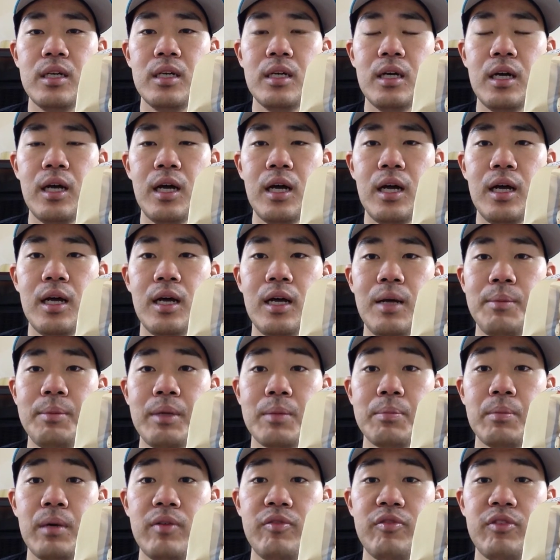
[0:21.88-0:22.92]

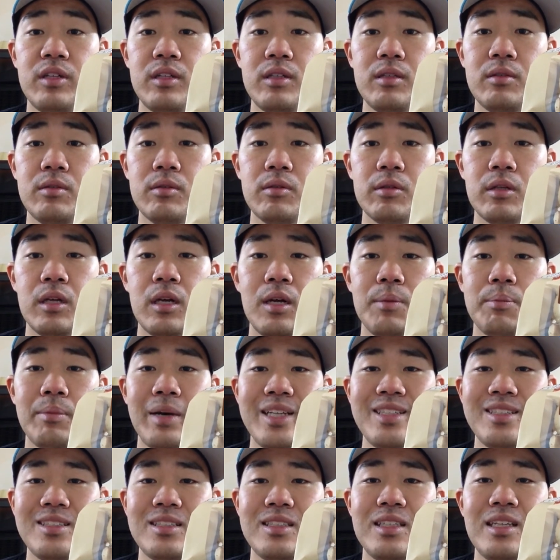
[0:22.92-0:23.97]
McMuffin
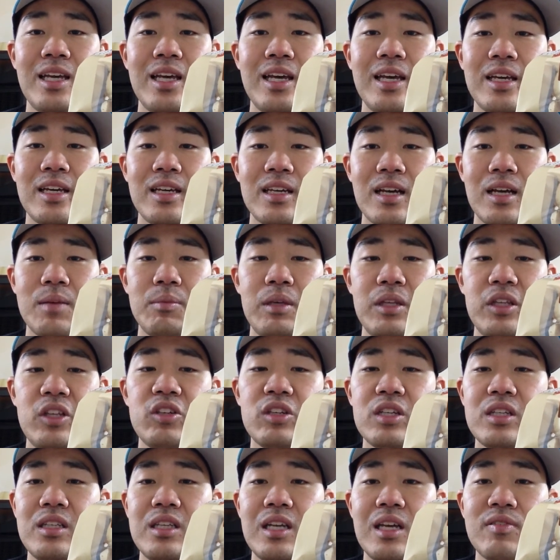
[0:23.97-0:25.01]
minus the egg. I mean, you
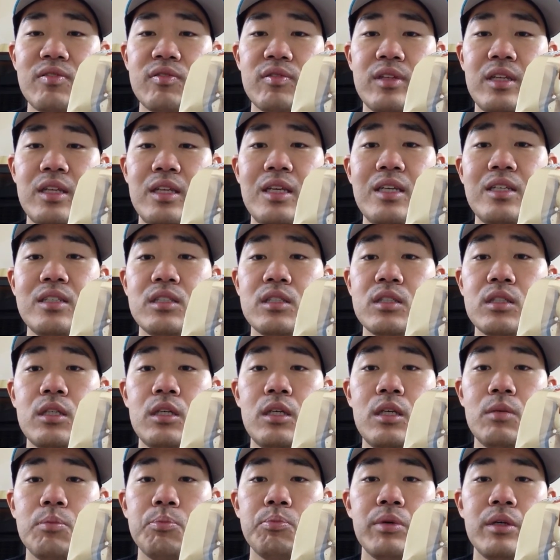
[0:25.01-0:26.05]
could definitely
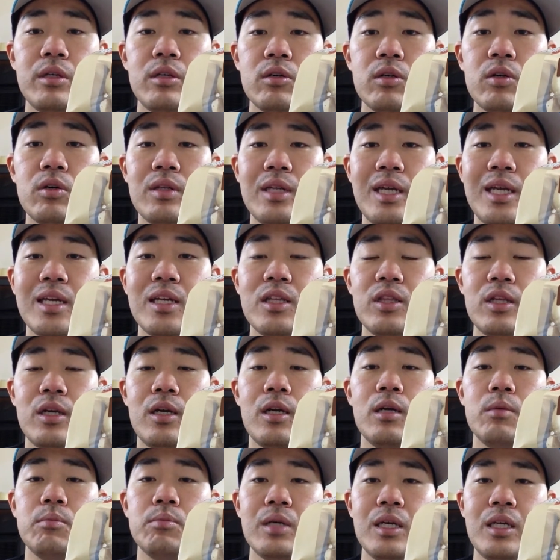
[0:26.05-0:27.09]
easily put your own egg in
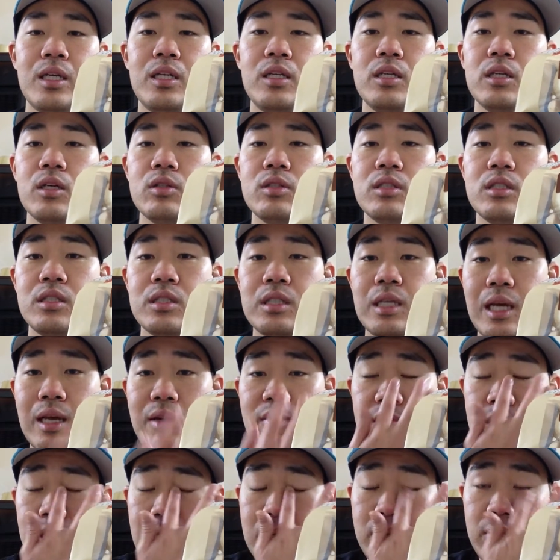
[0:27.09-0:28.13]
there, but you know, this is
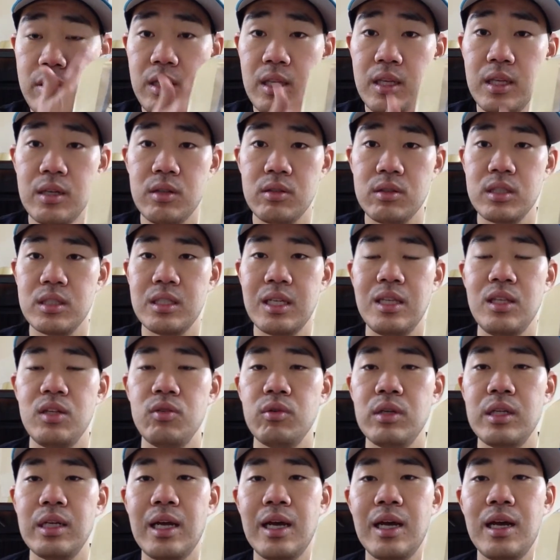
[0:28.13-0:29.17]
half everything else that you
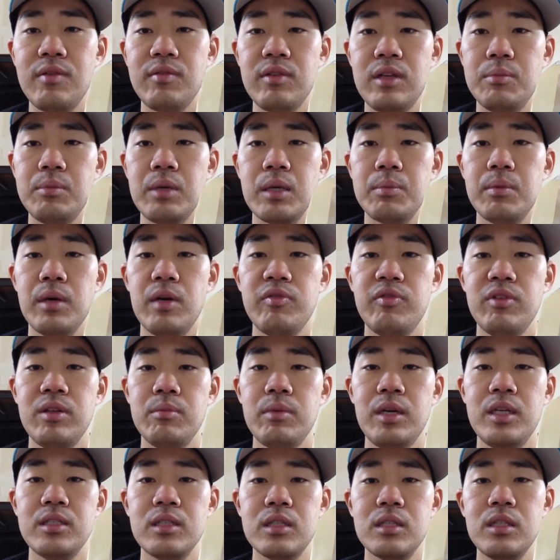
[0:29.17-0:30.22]
would have in a McMuffin
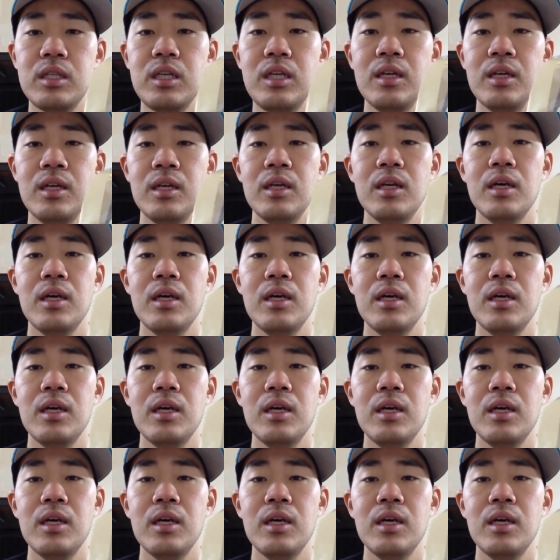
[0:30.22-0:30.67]
basically.